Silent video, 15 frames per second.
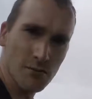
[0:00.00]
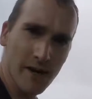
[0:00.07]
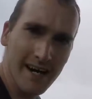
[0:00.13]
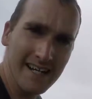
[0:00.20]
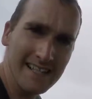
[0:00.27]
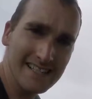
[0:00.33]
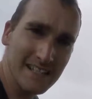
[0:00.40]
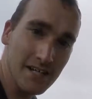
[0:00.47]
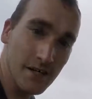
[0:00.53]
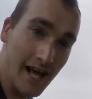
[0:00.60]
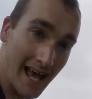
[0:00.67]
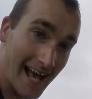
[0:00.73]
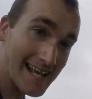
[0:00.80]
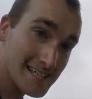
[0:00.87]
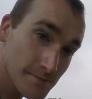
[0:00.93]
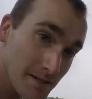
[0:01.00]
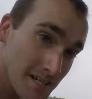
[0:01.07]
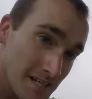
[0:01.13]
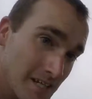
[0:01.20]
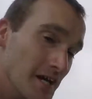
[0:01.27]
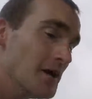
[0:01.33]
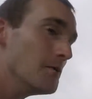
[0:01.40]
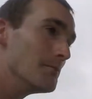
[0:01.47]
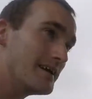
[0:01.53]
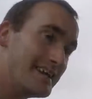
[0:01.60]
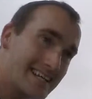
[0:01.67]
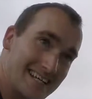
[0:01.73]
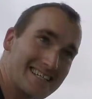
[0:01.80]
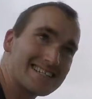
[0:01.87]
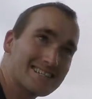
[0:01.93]
rain as it has been, but
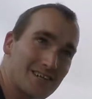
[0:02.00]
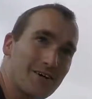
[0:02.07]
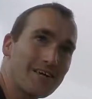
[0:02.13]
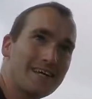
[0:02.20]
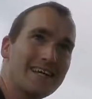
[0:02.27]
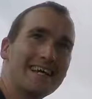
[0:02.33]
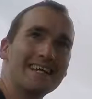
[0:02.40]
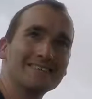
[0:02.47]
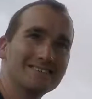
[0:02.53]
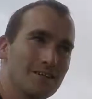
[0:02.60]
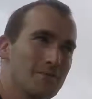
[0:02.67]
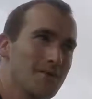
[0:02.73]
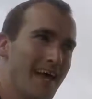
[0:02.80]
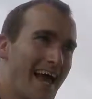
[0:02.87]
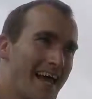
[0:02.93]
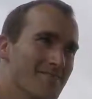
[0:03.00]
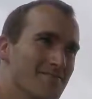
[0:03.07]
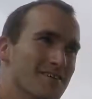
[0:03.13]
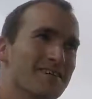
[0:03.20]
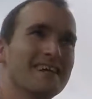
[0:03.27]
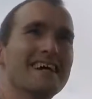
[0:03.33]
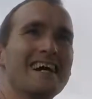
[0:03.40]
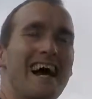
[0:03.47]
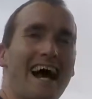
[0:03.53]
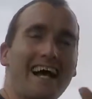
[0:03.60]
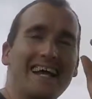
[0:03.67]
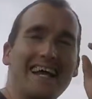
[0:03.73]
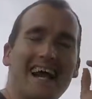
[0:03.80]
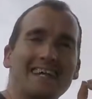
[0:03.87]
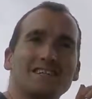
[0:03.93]
it is starting to get a little bit heavier. I
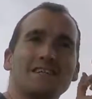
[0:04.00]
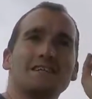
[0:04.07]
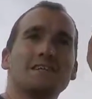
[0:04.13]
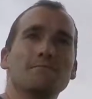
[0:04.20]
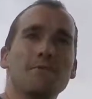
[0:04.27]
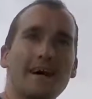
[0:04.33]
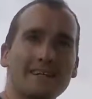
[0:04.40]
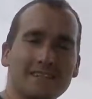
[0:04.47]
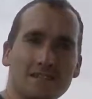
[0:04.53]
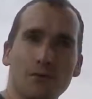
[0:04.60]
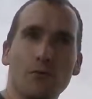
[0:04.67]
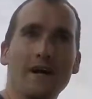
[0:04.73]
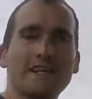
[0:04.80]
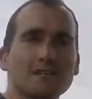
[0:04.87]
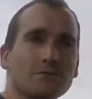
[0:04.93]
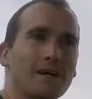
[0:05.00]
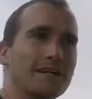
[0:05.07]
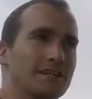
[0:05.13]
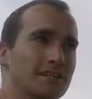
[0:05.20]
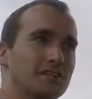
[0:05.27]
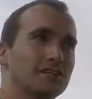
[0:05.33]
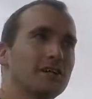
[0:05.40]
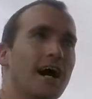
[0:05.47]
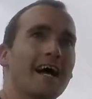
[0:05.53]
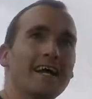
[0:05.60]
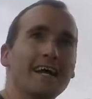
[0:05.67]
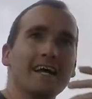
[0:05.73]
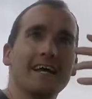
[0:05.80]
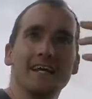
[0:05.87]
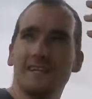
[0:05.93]
can actually see back to the west where I just shot
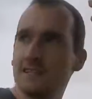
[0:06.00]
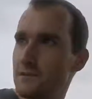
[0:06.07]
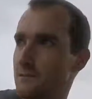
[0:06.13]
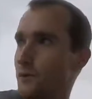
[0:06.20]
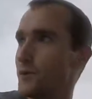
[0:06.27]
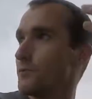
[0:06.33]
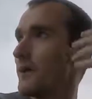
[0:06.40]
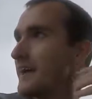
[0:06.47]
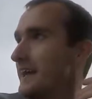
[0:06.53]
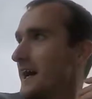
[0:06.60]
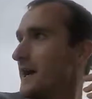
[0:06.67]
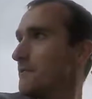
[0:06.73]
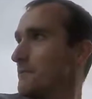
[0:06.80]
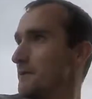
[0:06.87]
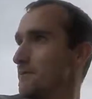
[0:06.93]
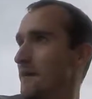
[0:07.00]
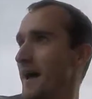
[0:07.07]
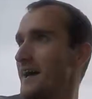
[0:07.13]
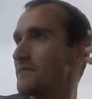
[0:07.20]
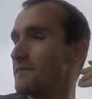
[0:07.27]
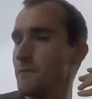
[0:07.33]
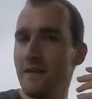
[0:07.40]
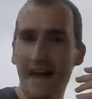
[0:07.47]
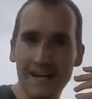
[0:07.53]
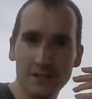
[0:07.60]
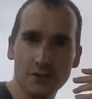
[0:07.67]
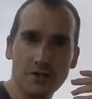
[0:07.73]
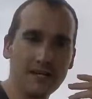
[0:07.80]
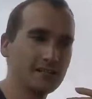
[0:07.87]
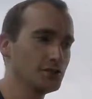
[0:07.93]
some more rain coming back from that
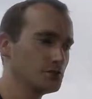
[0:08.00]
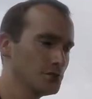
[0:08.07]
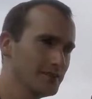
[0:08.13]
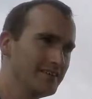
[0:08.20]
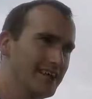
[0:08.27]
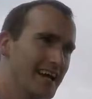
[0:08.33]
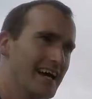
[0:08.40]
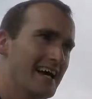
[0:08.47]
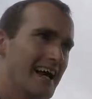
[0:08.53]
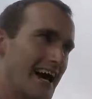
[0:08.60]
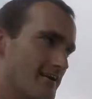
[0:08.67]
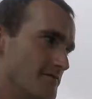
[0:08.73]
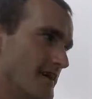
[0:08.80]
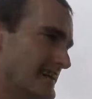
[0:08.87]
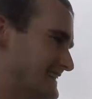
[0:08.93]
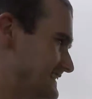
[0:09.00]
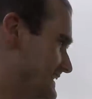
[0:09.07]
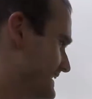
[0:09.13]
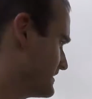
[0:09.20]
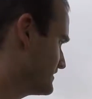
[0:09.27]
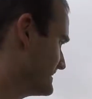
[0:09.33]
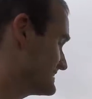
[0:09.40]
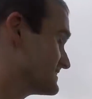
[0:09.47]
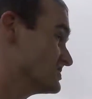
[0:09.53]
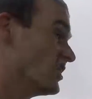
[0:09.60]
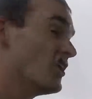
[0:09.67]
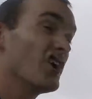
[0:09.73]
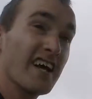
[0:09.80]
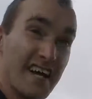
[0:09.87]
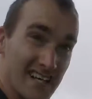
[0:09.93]
direction, really affecting it here. This is
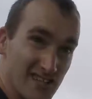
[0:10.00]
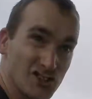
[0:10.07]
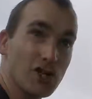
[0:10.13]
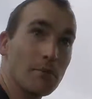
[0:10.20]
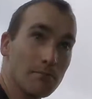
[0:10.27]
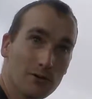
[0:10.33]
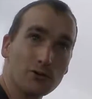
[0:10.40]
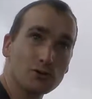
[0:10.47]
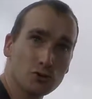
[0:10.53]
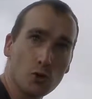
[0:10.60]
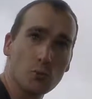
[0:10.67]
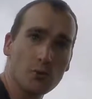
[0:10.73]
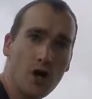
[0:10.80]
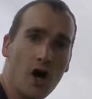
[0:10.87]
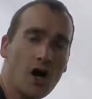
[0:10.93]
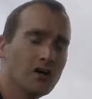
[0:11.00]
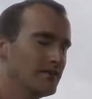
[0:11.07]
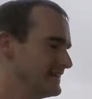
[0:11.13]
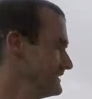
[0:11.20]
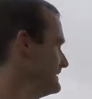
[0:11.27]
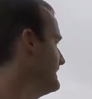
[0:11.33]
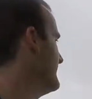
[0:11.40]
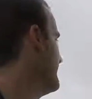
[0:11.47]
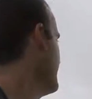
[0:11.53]
all, again, Tropical Storm Colin.